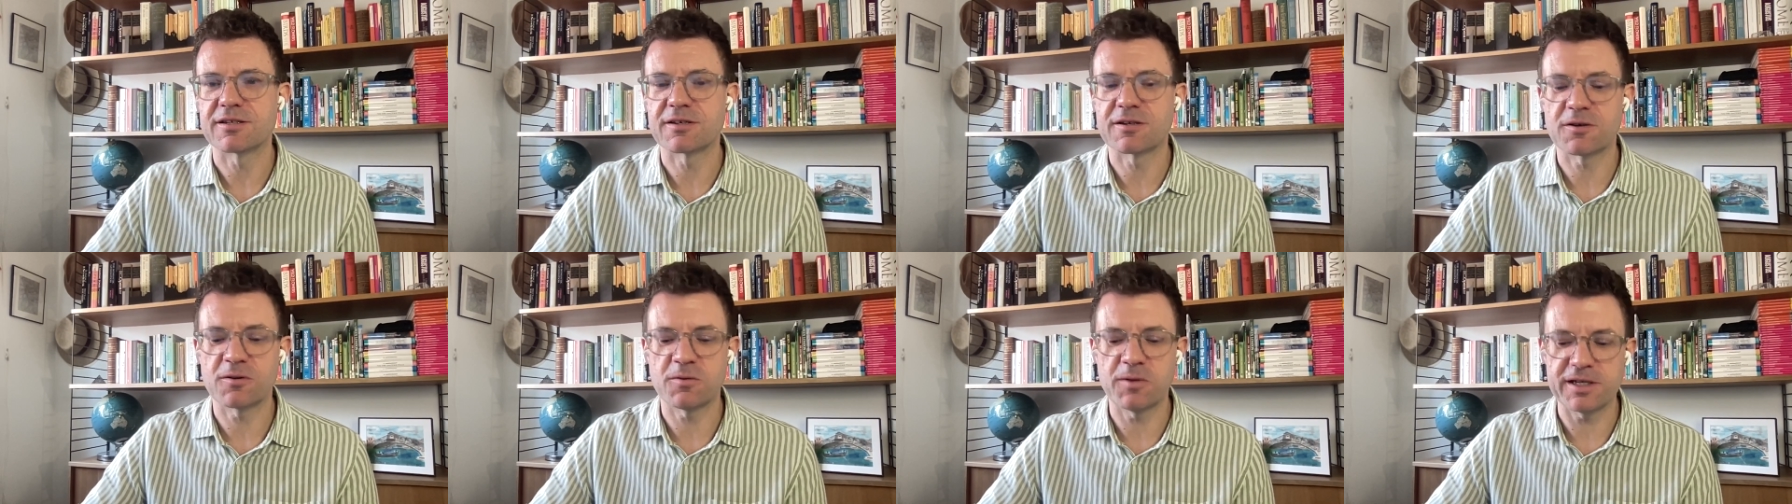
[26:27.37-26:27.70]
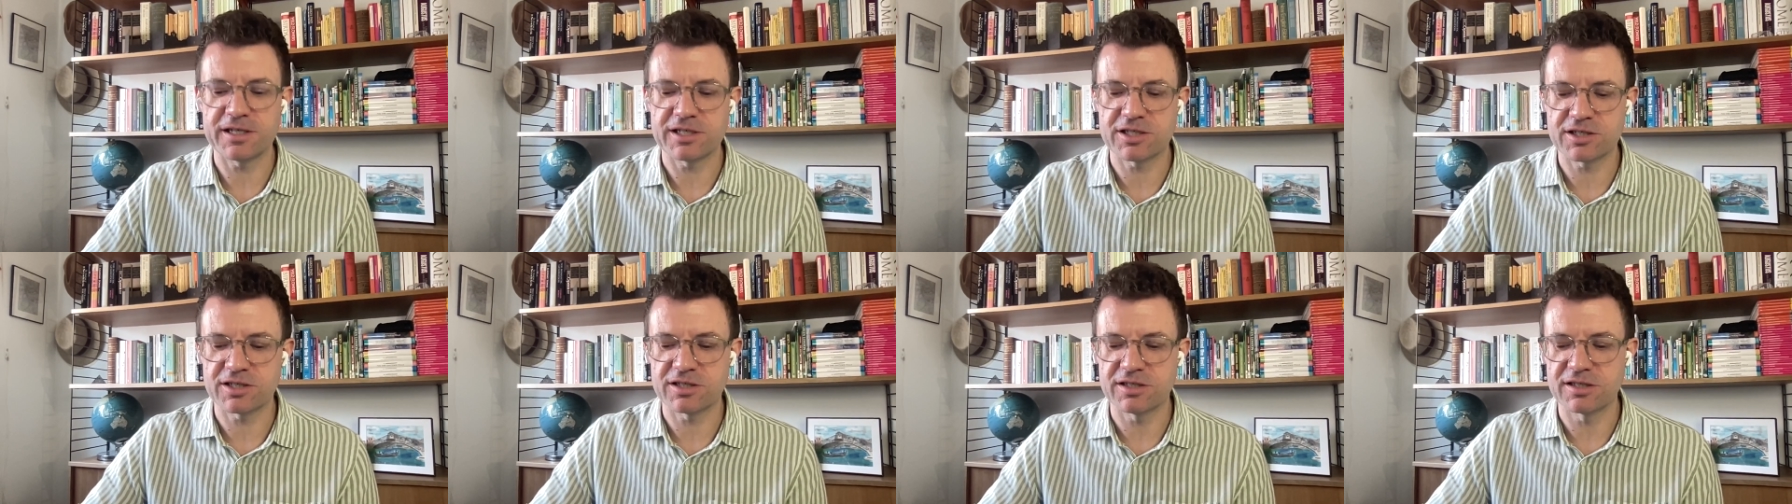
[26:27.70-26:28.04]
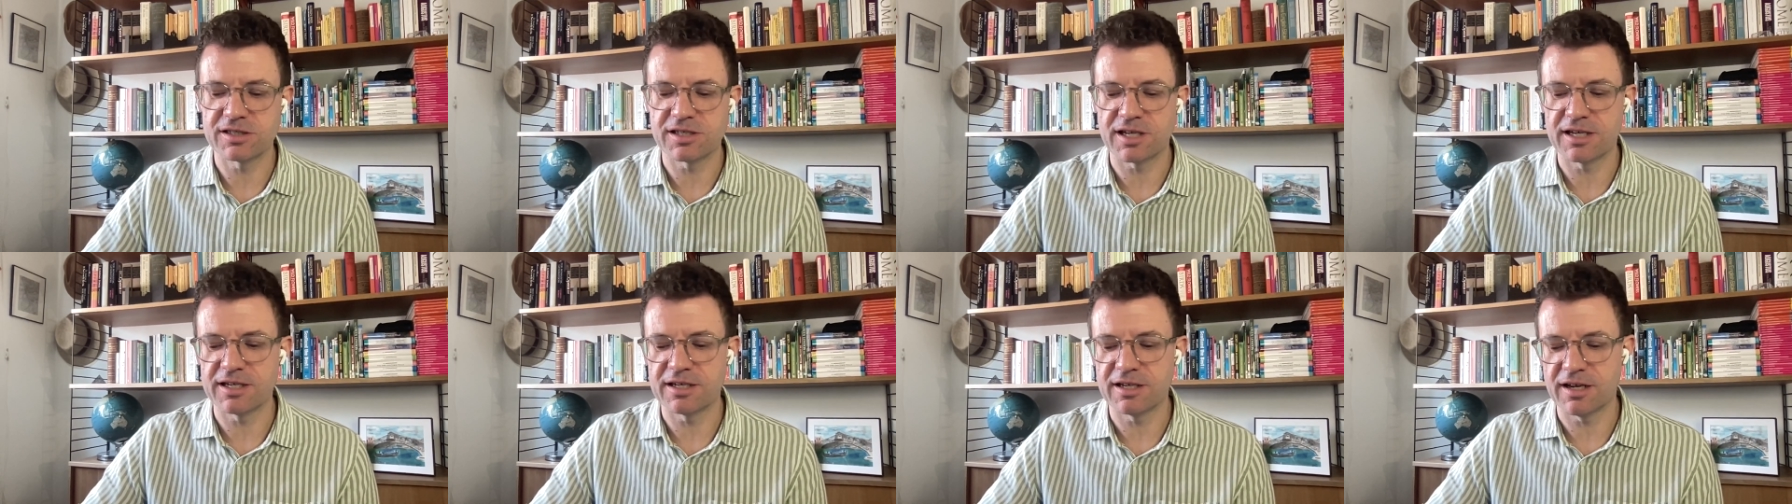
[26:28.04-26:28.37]
questions
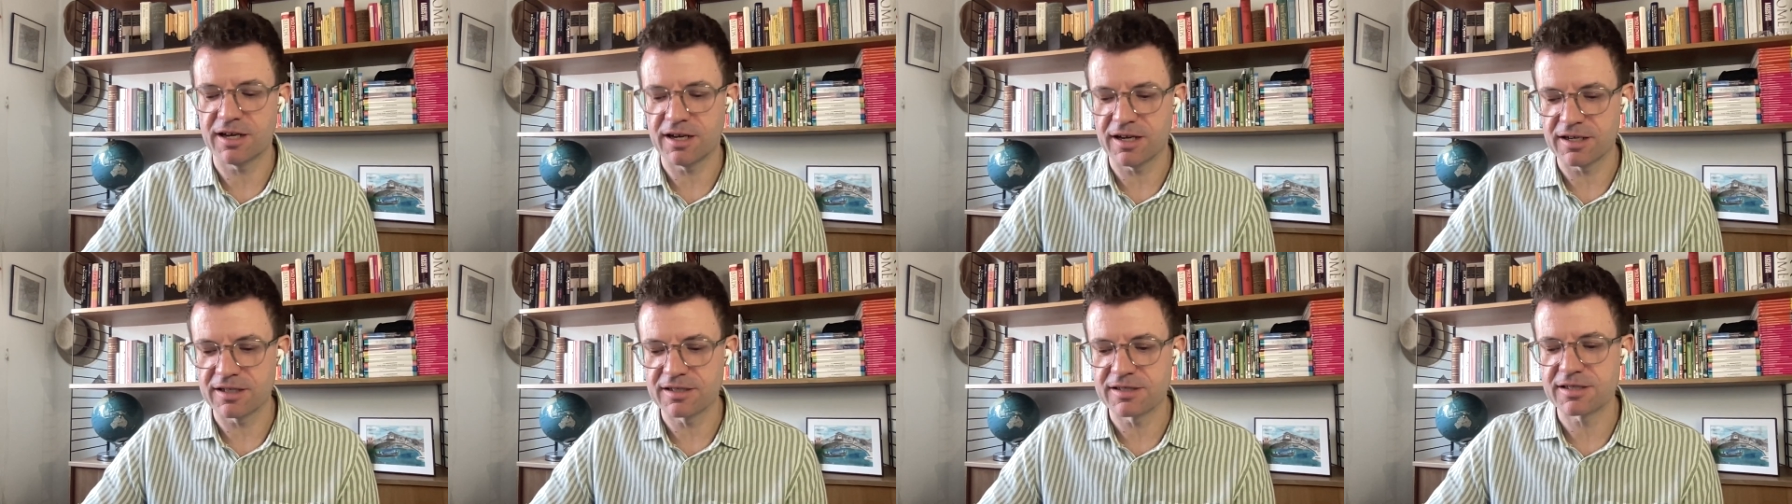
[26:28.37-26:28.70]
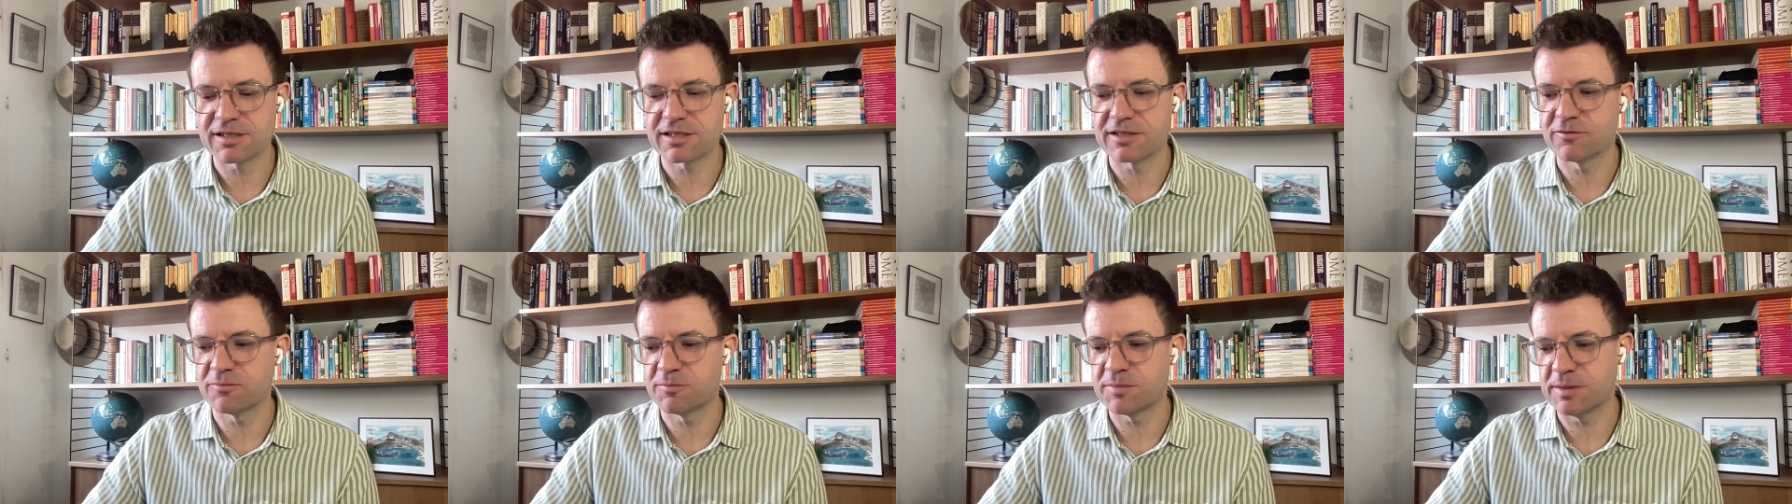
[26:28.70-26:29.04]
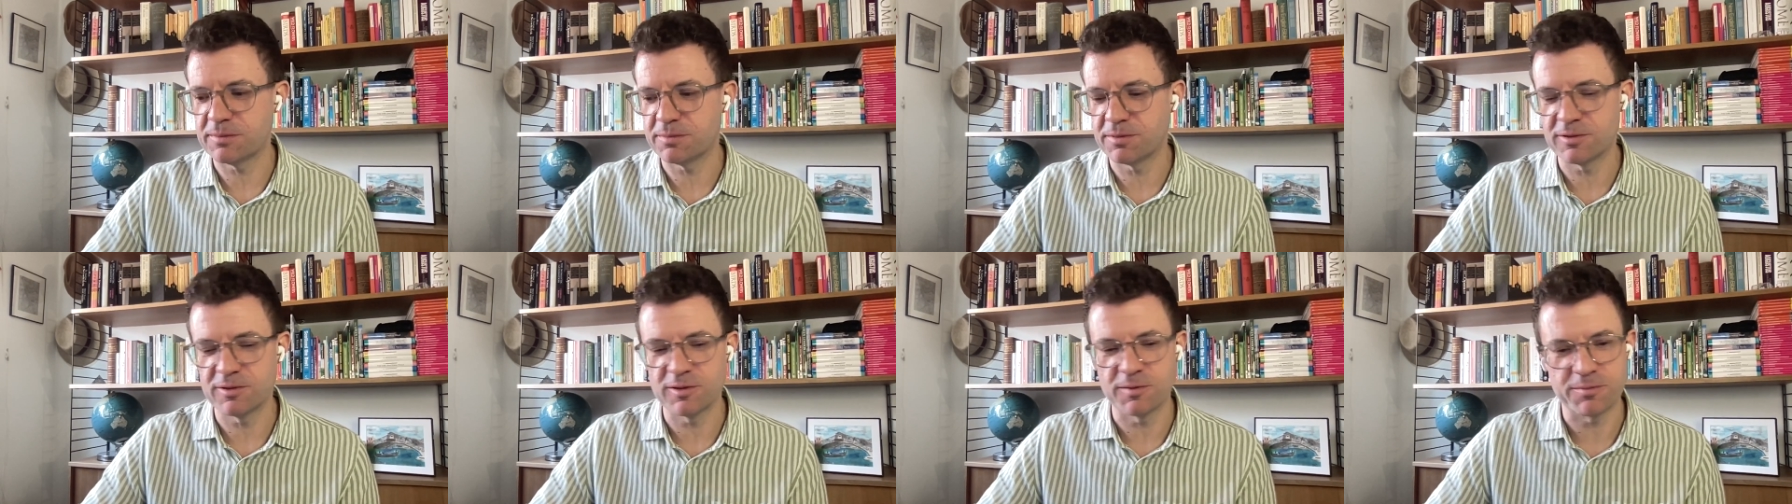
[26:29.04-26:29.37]
I'd ask of
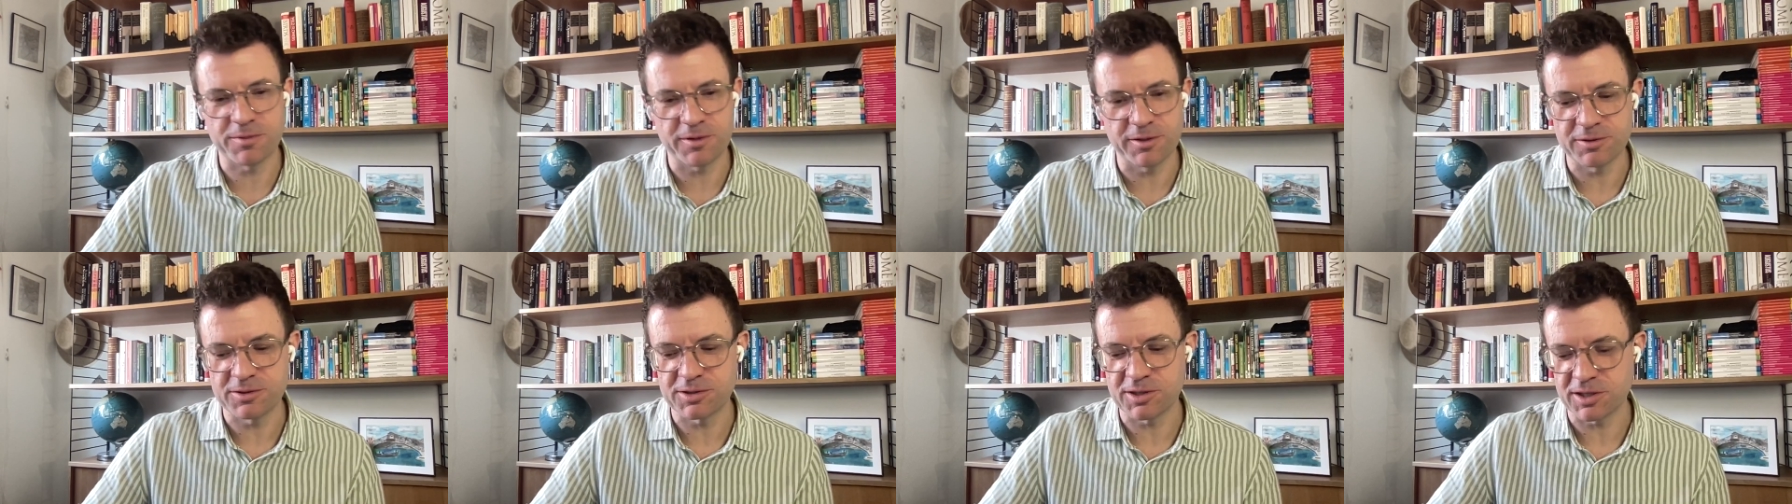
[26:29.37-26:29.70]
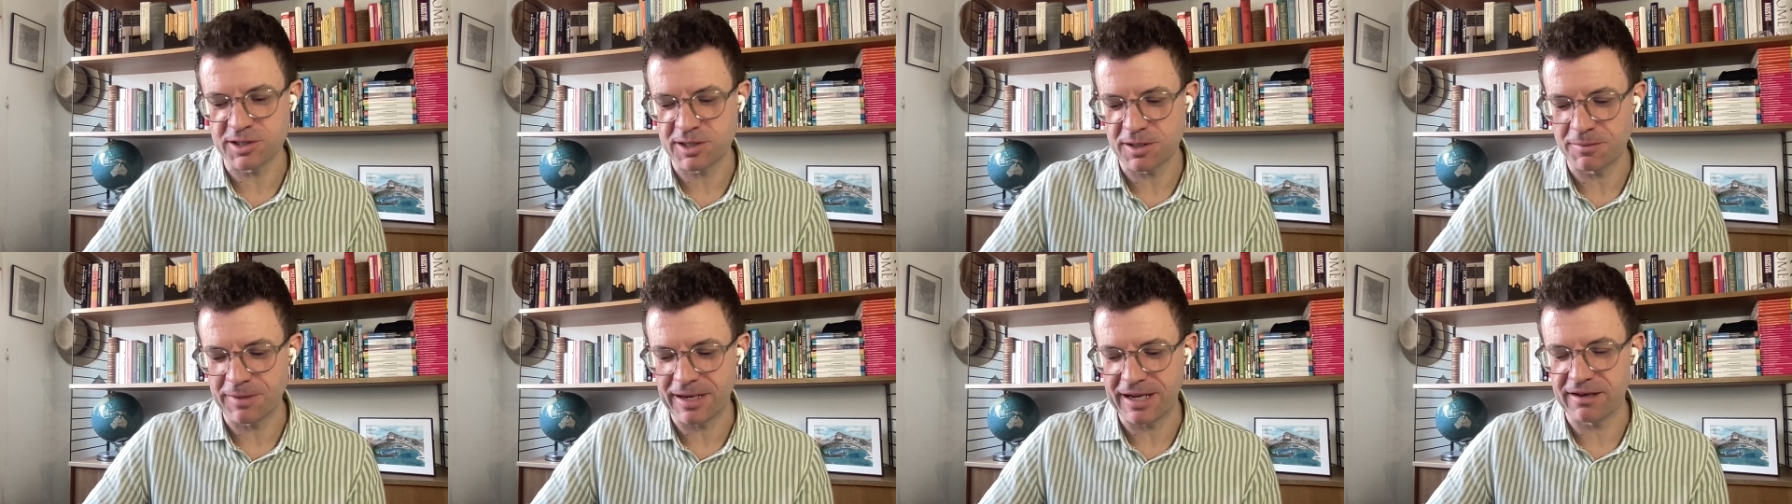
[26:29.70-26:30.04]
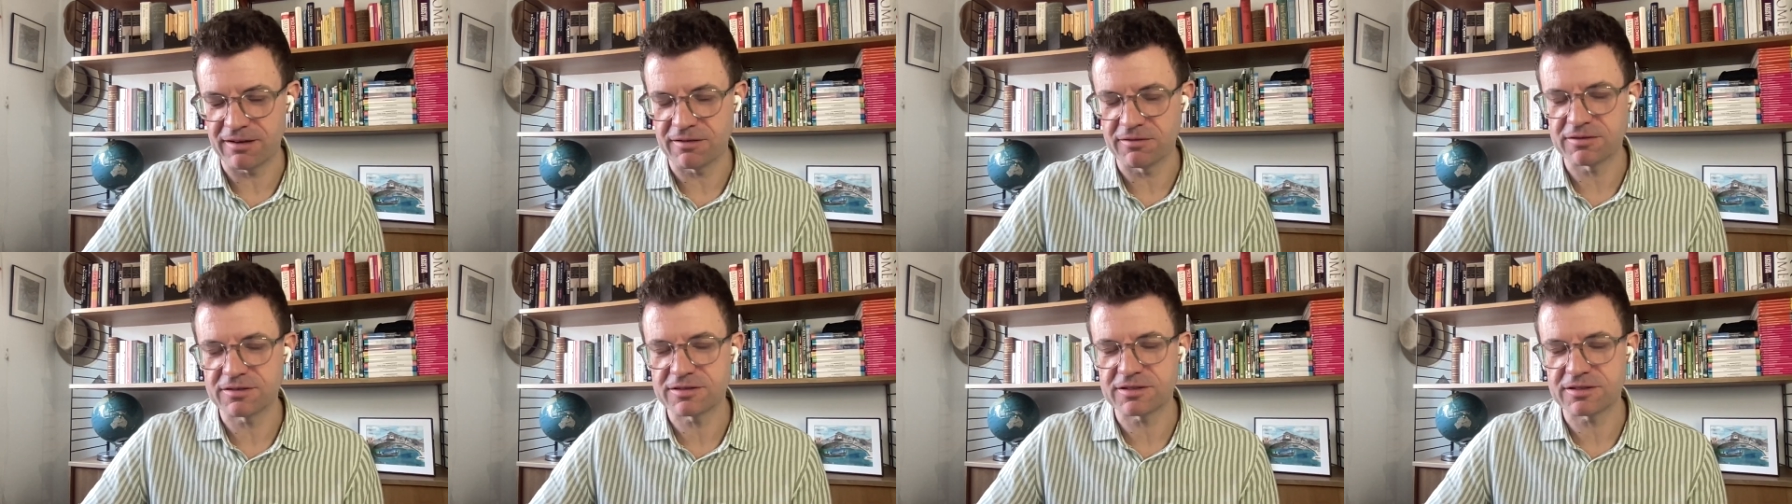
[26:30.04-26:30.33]
people who approach us about